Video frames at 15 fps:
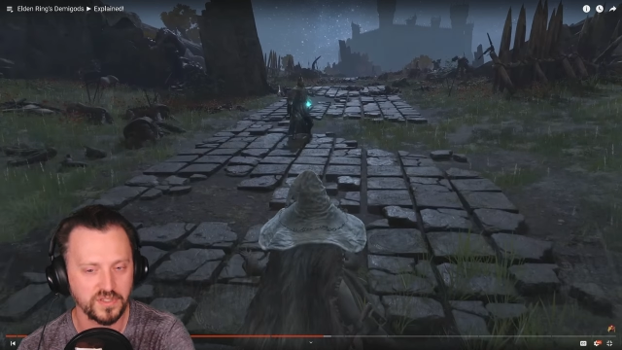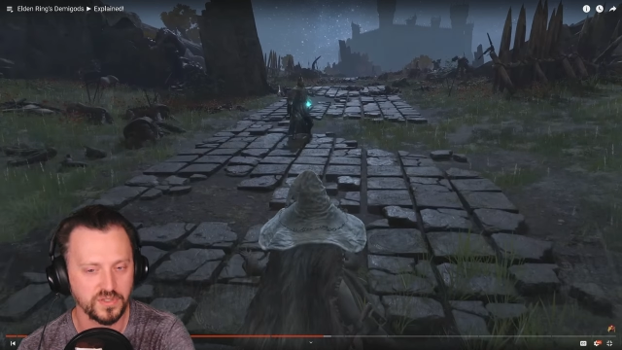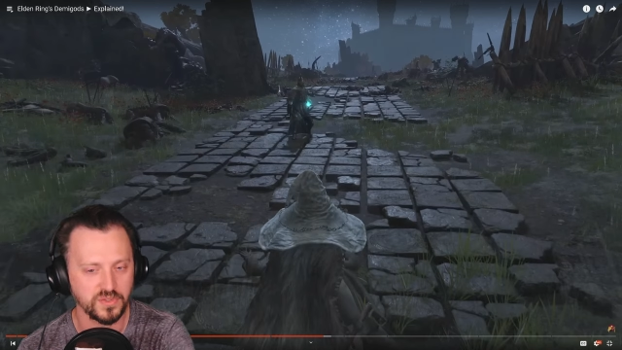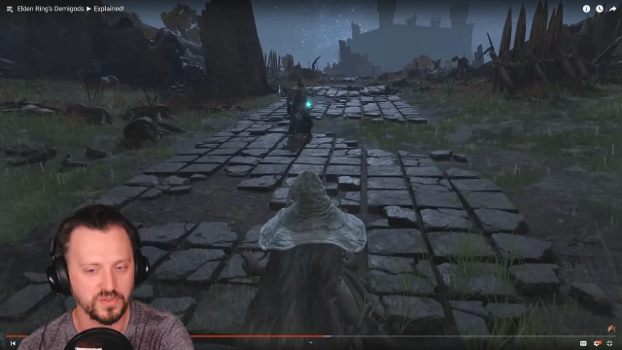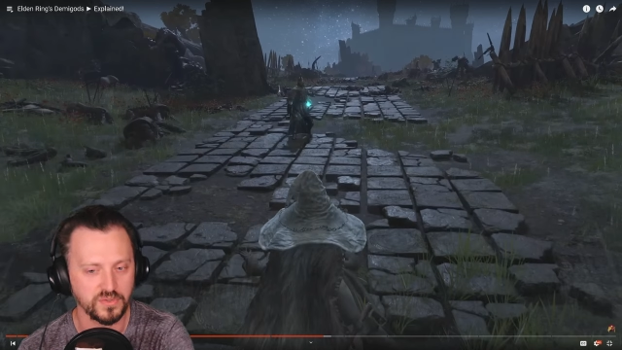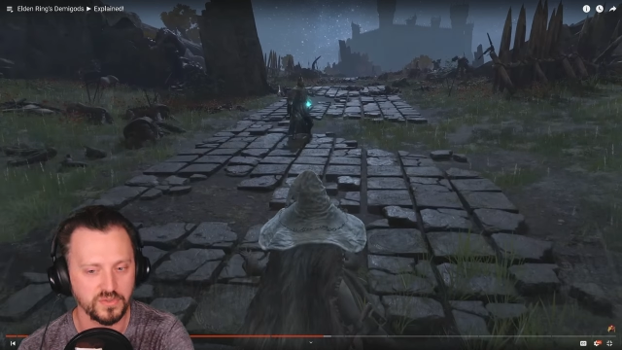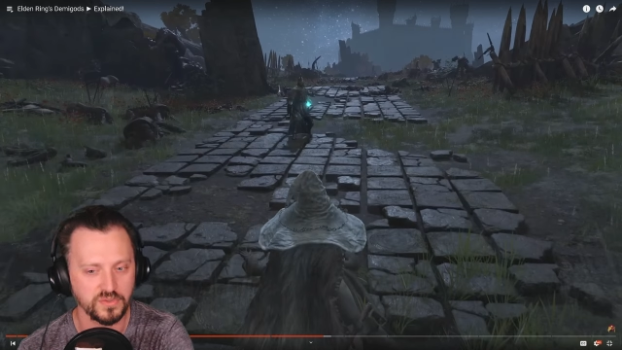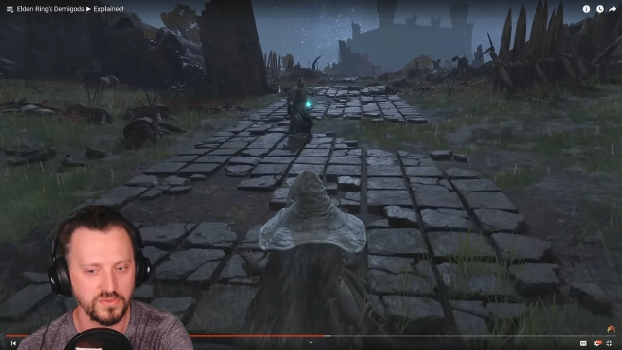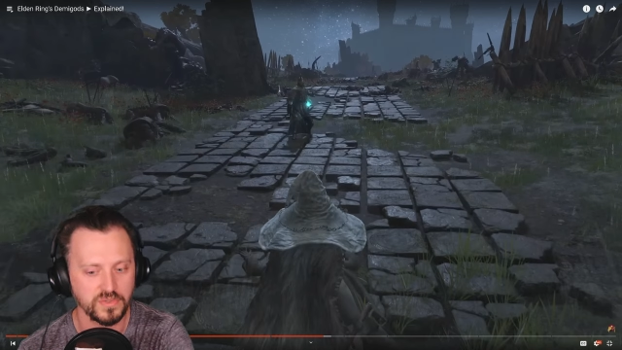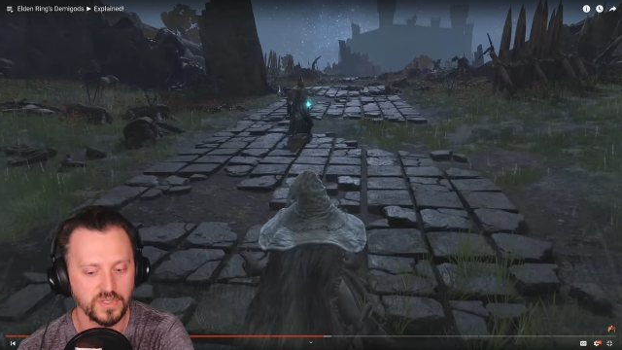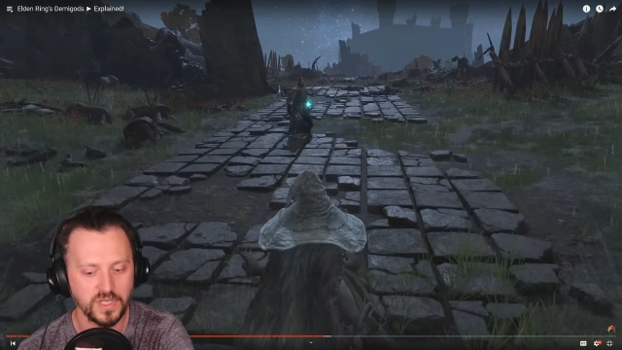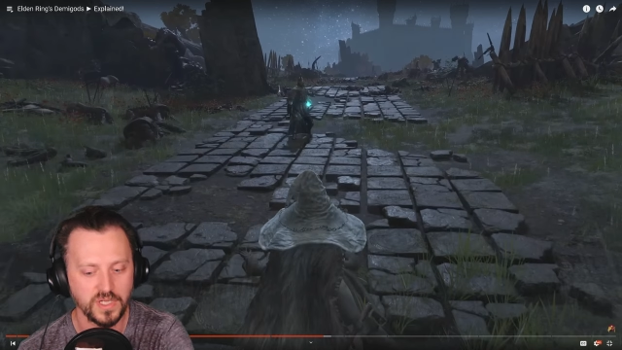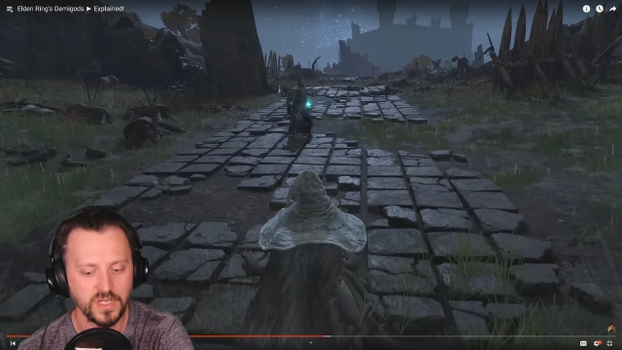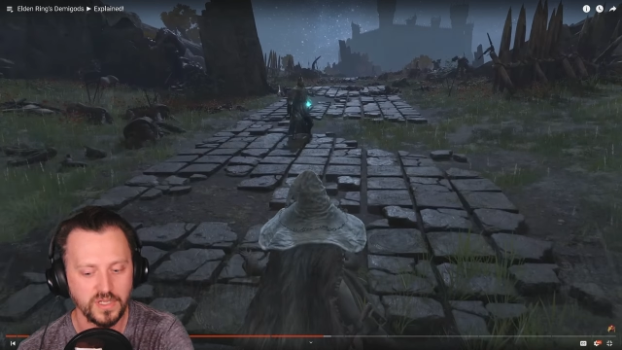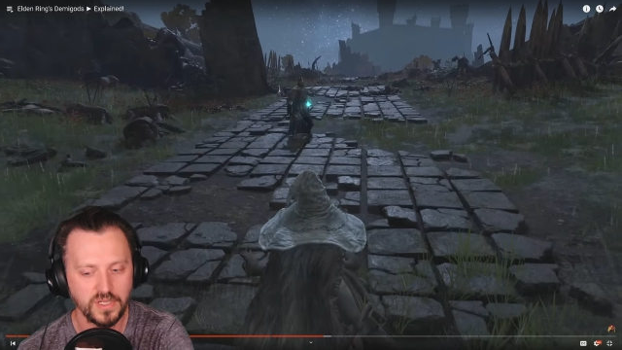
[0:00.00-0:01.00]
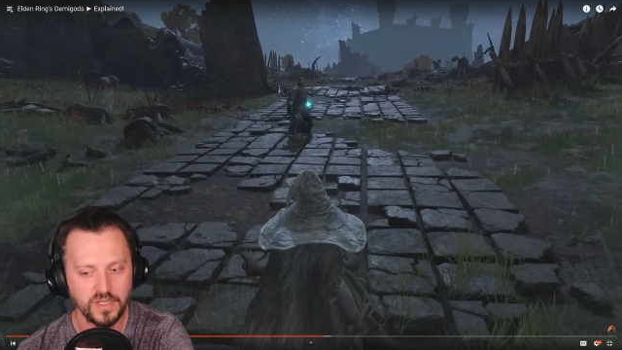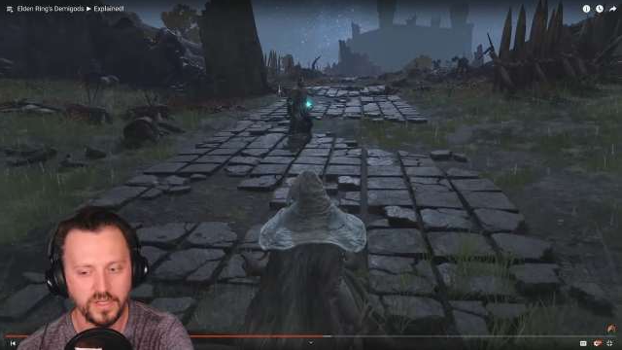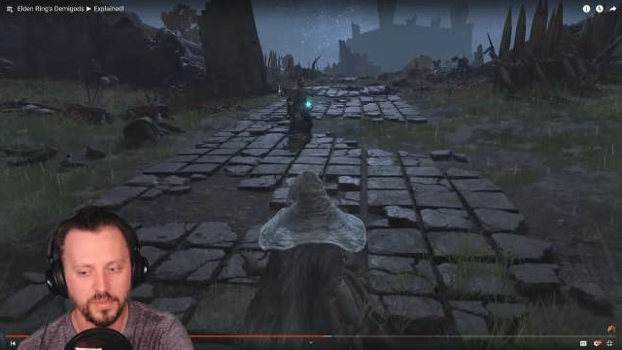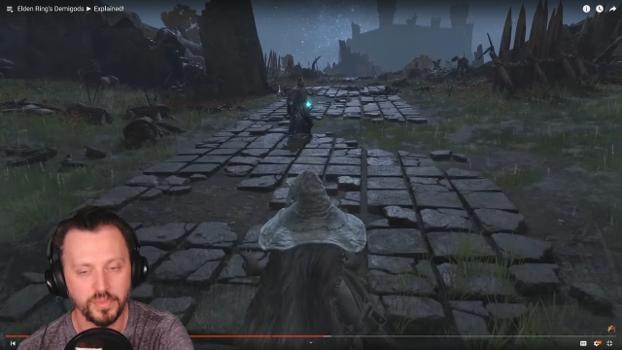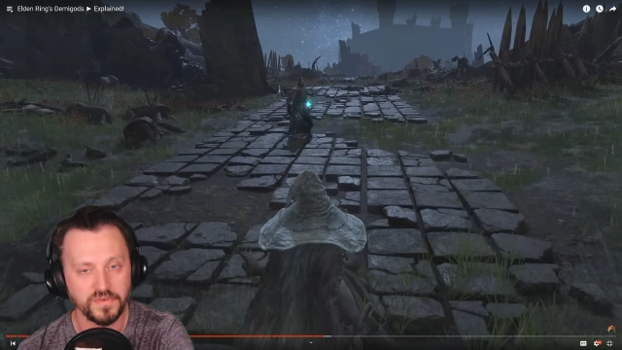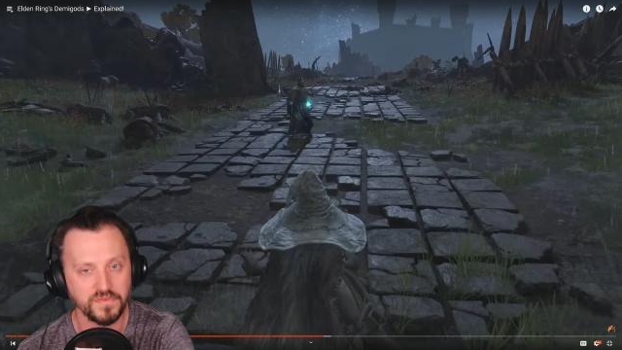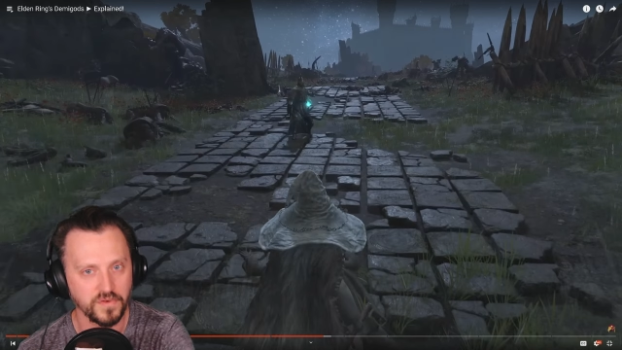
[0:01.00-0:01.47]
to
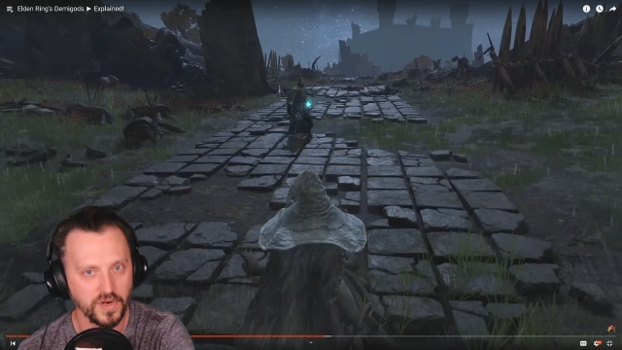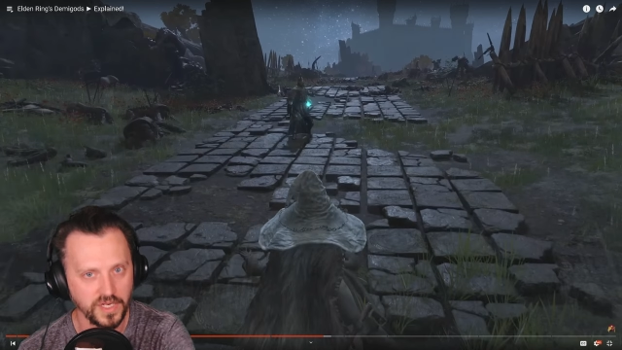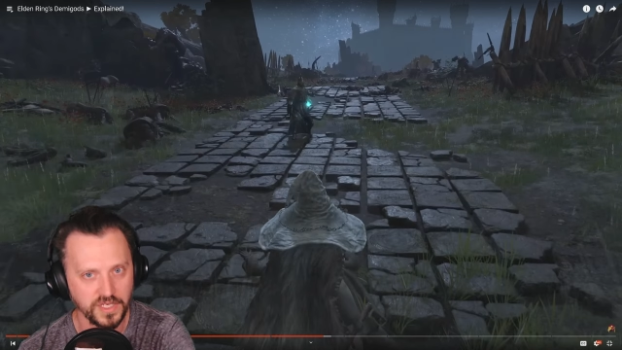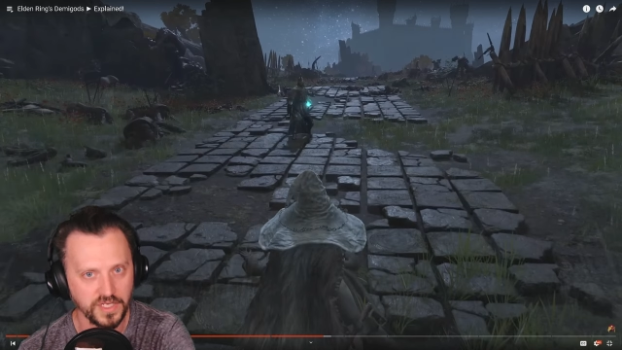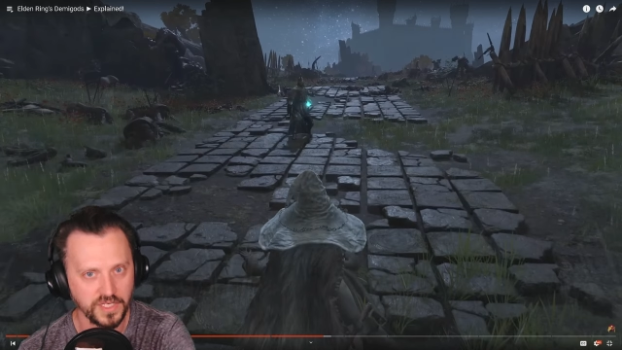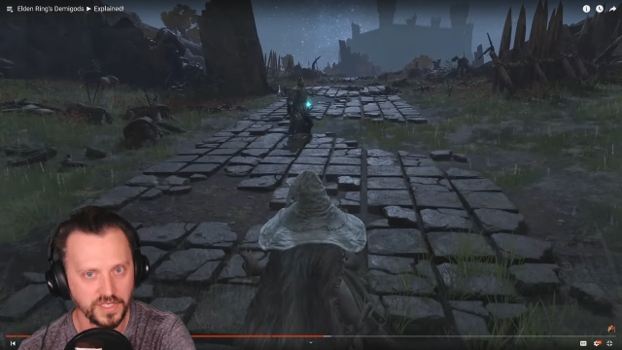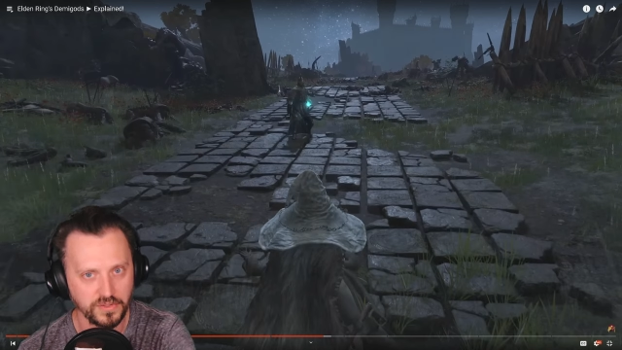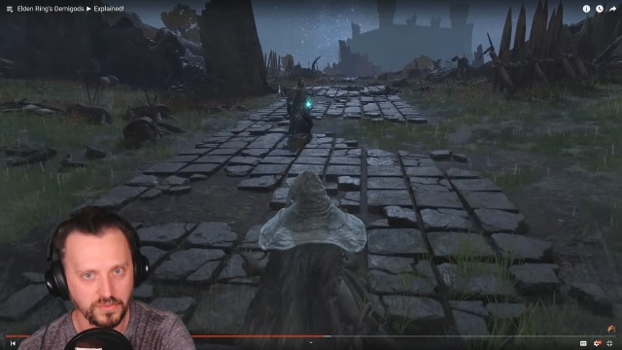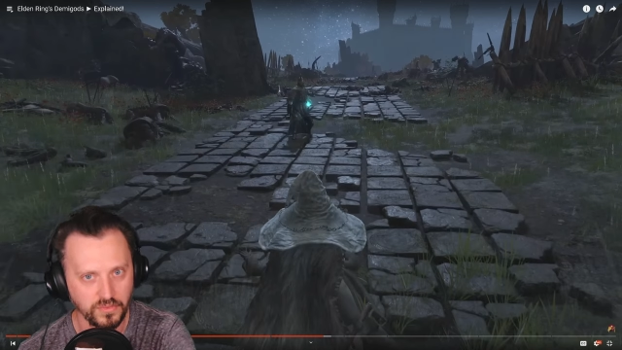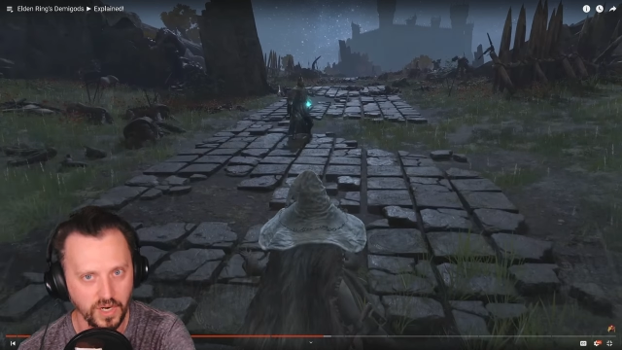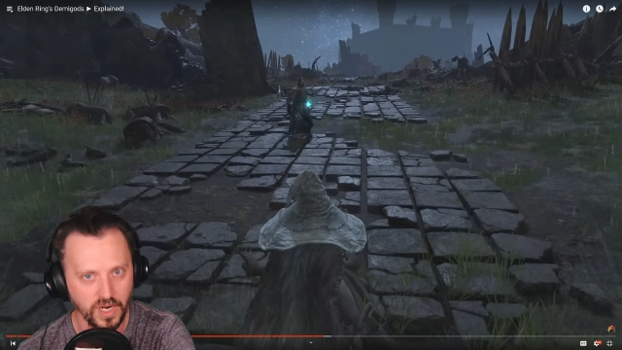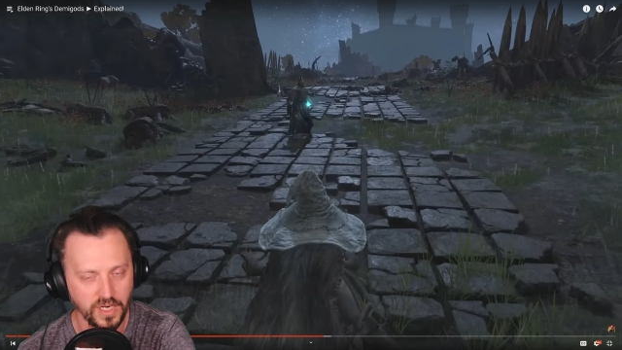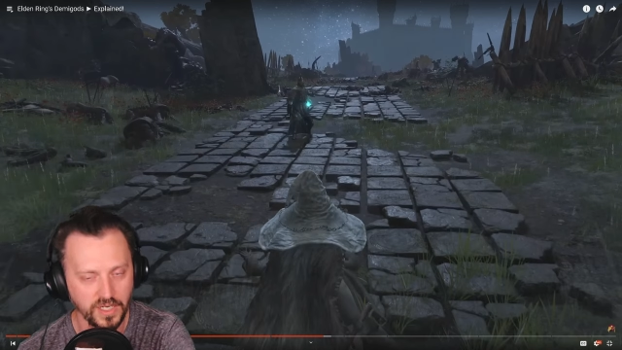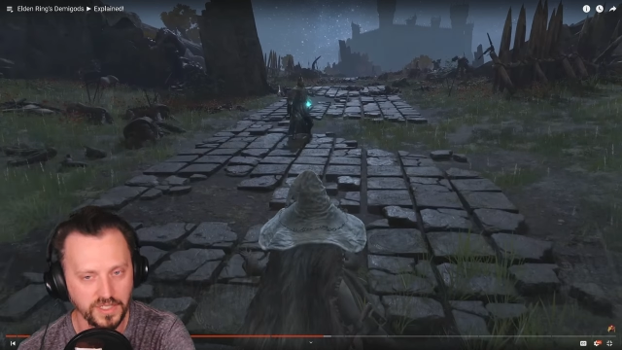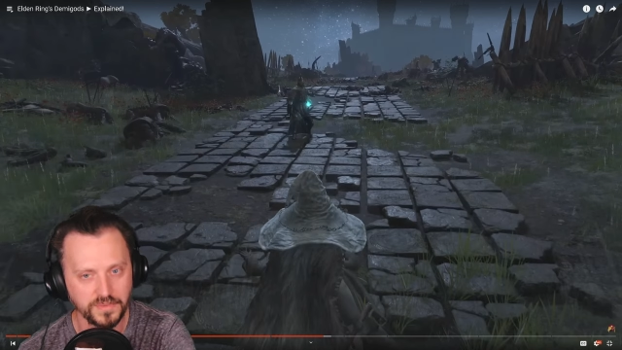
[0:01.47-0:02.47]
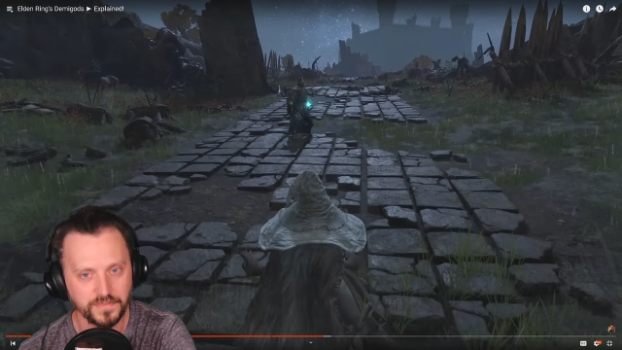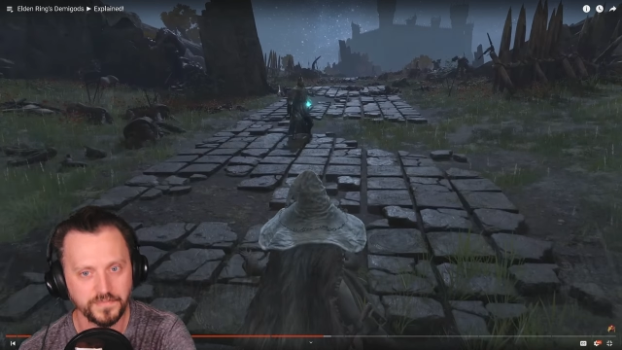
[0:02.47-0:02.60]
befriending Ranni?